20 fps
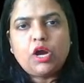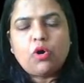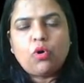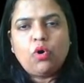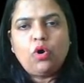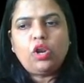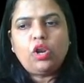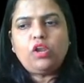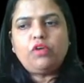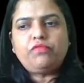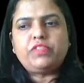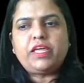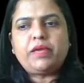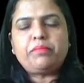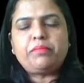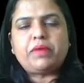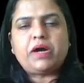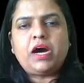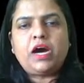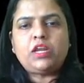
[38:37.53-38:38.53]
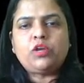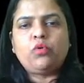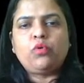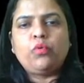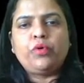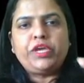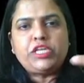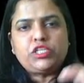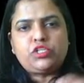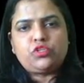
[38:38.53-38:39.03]
All of them are
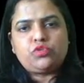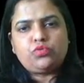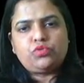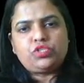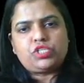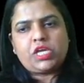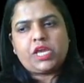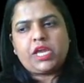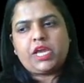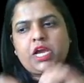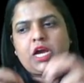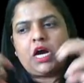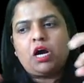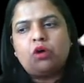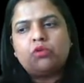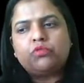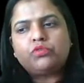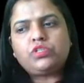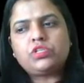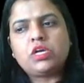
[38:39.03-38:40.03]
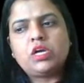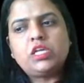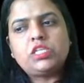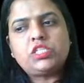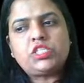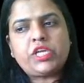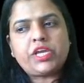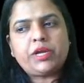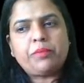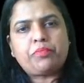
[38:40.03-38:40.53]
going to take
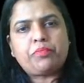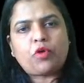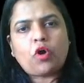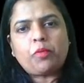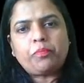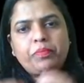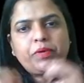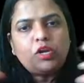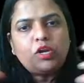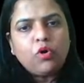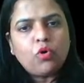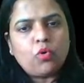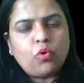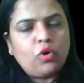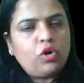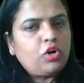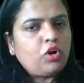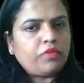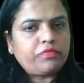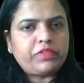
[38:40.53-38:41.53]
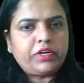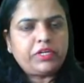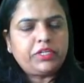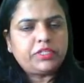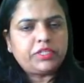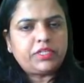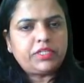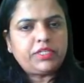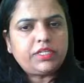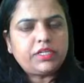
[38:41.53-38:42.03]
a proper hold of the
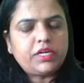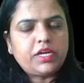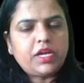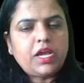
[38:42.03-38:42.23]
dirt.